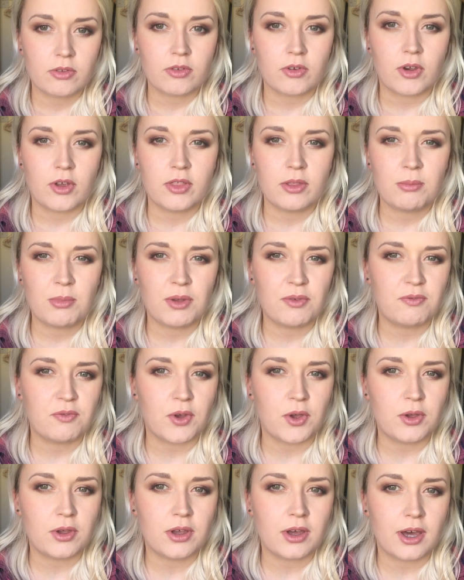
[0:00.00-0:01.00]
Sorry, I think my
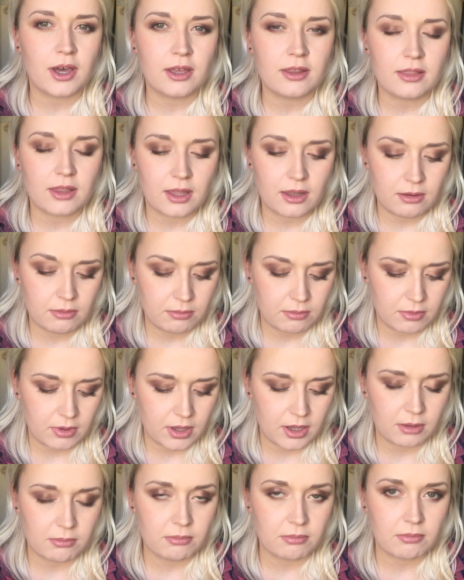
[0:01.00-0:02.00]
phone cut out then.
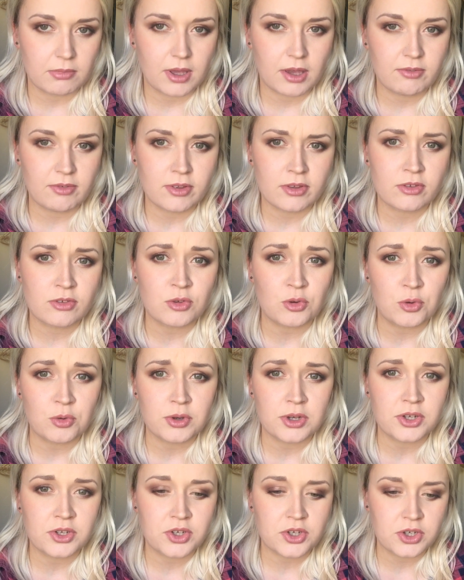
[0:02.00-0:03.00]
I'm having
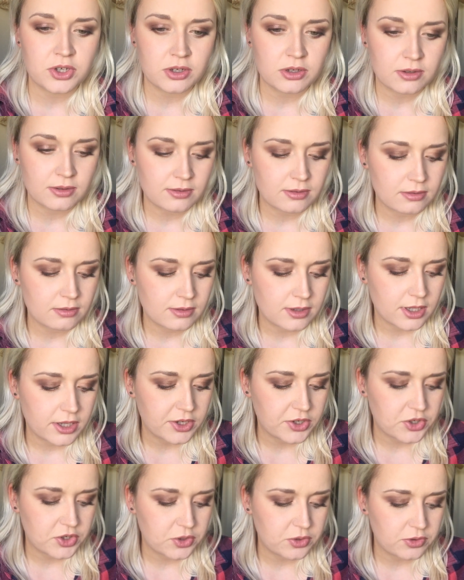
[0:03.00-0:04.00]
storage
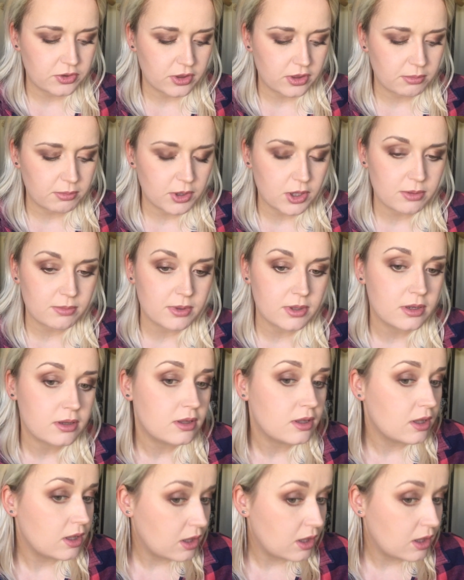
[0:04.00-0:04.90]
issues at the moment.